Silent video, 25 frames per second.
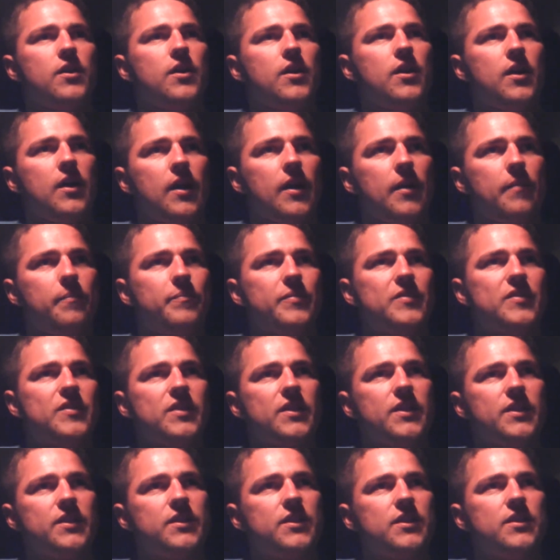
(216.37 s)
uh,
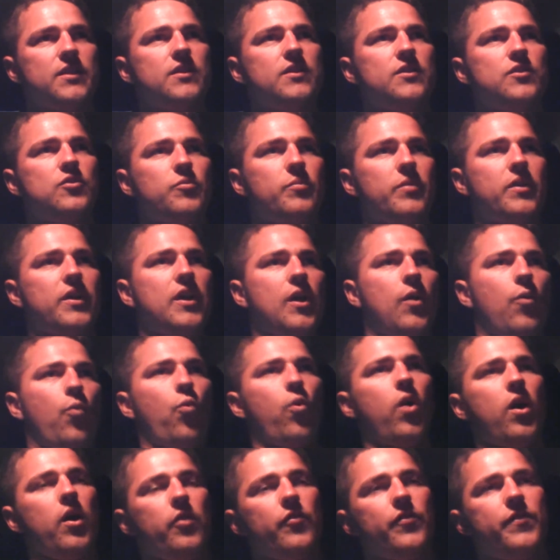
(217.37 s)
position to become
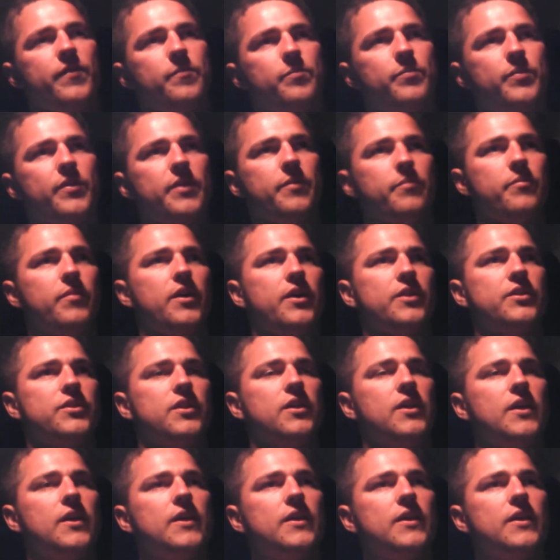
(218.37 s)
wealthy pretty much